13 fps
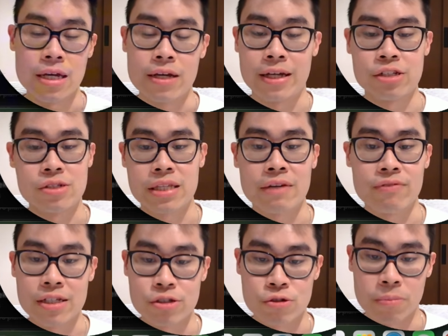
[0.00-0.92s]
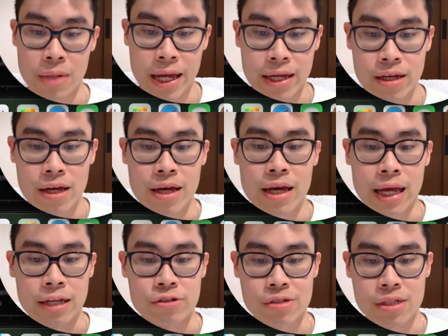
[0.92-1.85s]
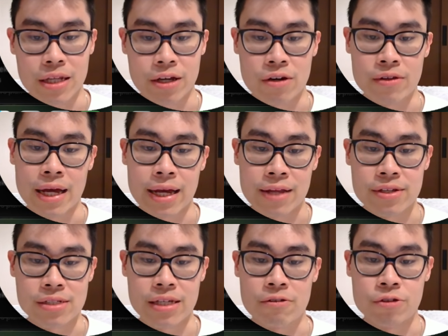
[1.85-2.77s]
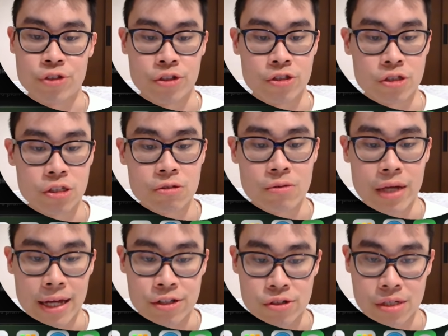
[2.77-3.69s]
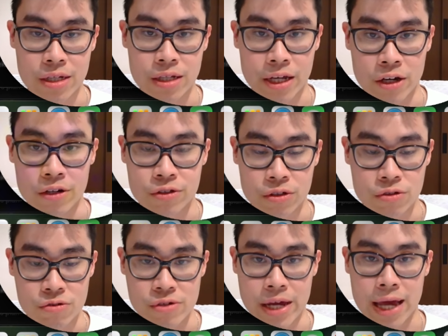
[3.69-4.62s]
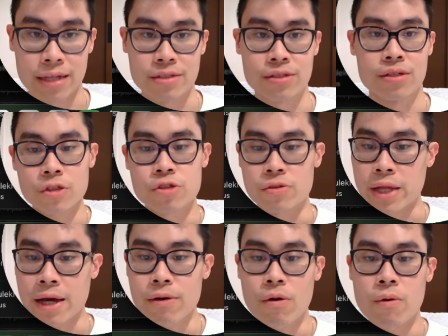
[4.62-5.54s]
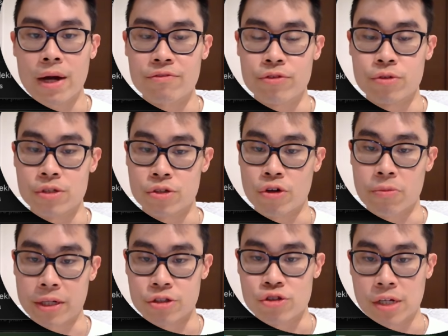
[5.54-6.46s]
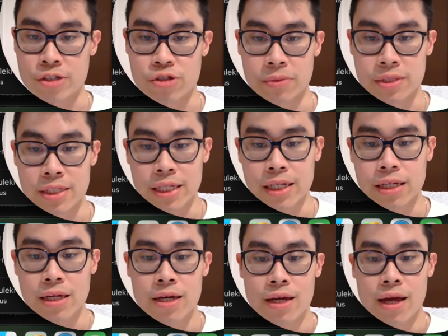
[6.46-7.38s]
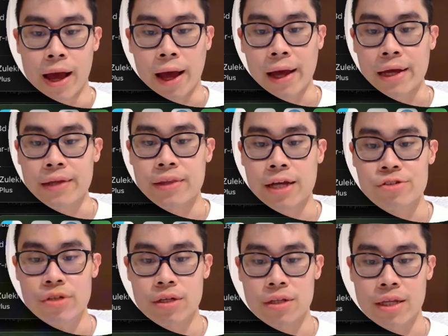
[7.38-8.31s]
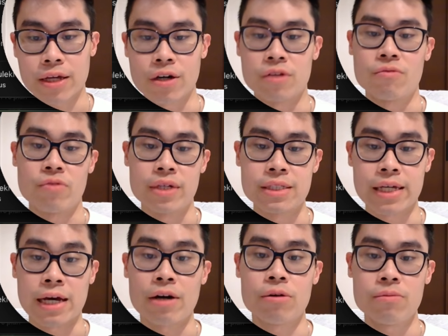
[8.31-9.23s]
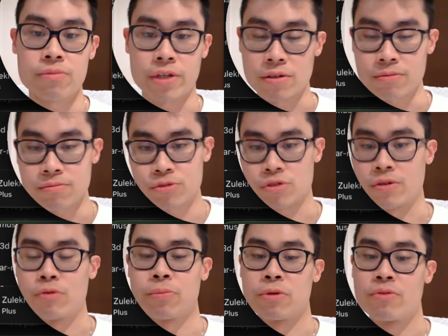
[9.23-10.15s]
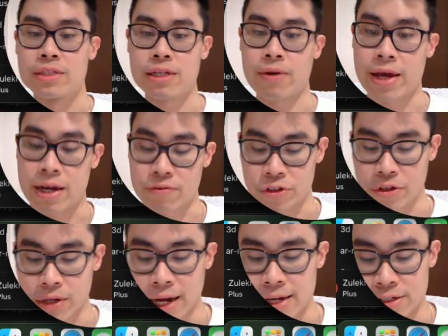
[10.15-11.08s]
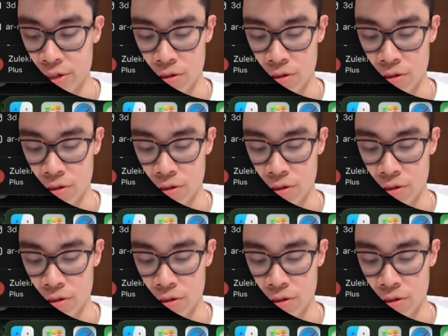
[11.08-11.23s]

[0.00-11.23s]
You can just leave these 2 blank, and you just click on I understand, want to continue, and just click on create. So now all I have to do is go back to ChatGPT and actually click on Retell new. So it will be Retell AI for you guys.